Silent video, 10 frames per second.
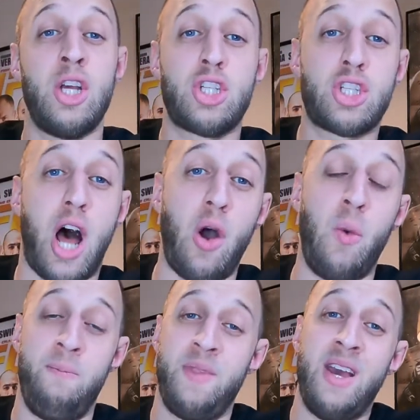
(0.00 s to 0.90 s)

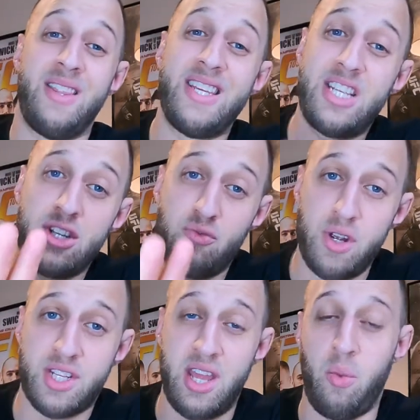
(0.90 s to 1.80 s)
So, this is a
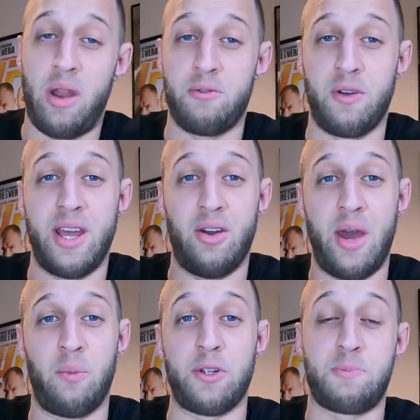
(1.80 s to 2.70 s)
risky one for Leon
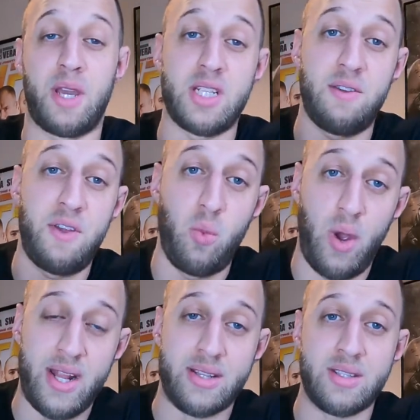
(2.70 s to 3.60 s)
Edwards, because if he
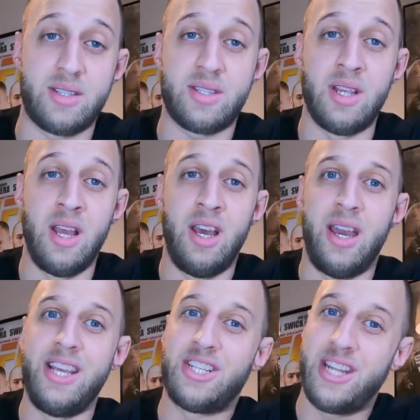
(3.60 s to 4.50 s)
wins,
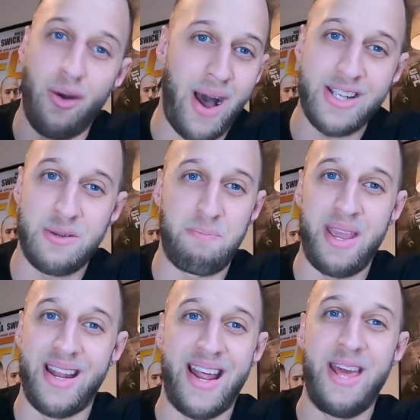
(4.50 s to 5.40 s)
he still hasn't
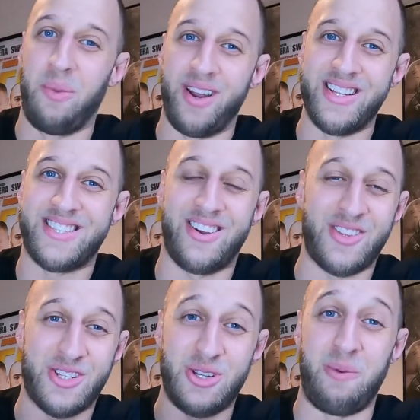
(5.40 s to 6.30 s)
beaten anyone
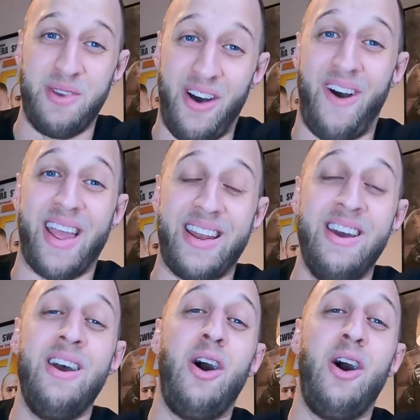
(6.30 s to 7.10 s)
inside the top 9.